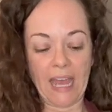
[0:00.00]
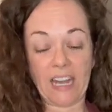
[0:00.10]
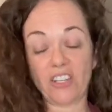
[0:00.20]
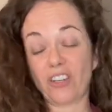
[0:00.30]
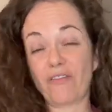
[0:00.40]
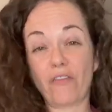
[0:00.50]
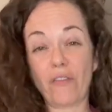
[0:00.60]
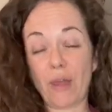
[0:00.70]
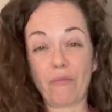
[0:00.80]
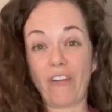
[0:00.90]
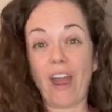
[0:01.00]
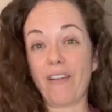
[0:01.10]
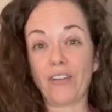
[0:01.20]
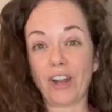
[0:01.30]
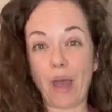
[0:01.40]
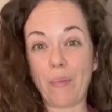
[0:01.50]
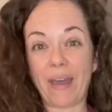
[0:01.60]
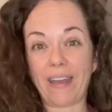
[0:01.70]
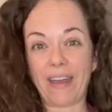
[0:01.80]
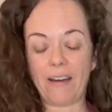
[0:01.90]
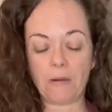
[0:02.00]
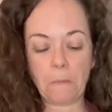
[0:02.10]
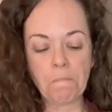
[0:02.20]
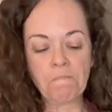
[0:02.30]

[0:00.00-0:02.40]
and it took him forever to come back out.